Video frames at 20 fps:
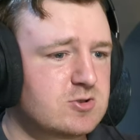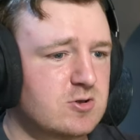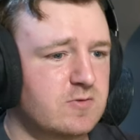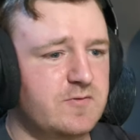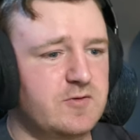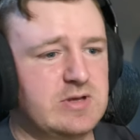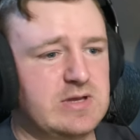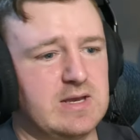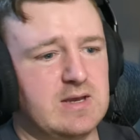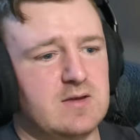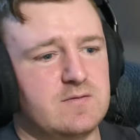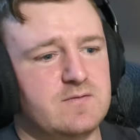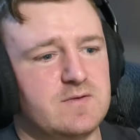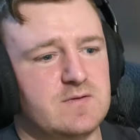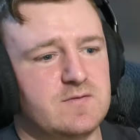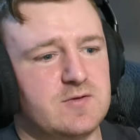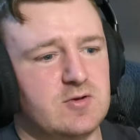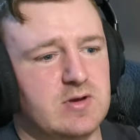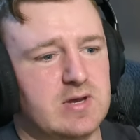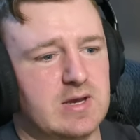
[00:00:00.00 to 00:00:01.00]
So if
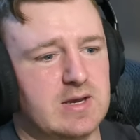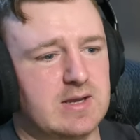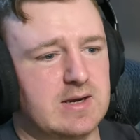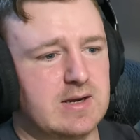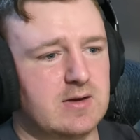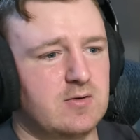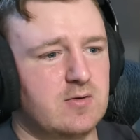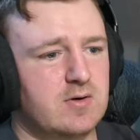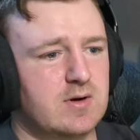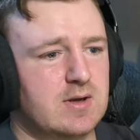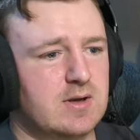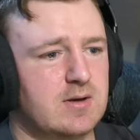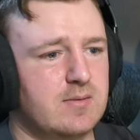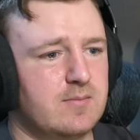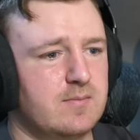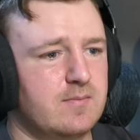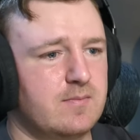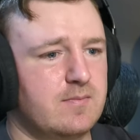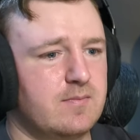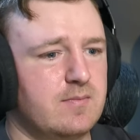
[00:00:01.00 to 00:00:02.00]
you kick it out,
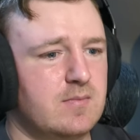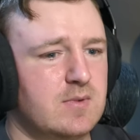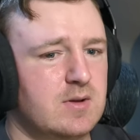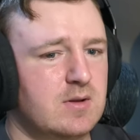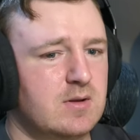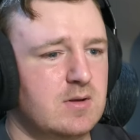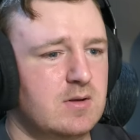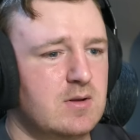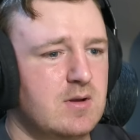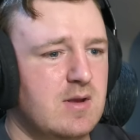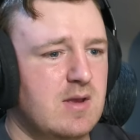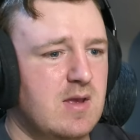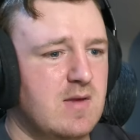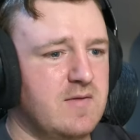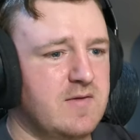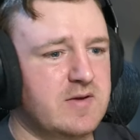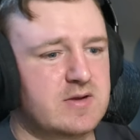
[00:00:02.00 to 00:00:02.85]
if